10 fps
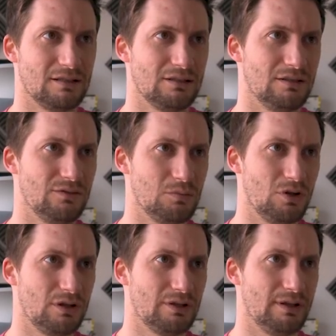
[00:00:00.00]
of the
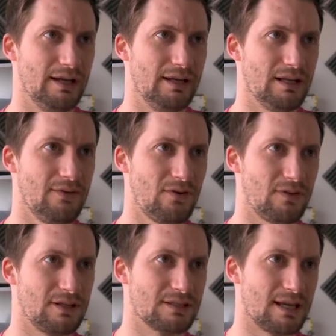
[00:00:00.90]
wallet, and
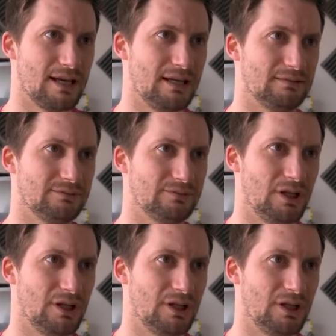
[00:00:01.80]
everything's at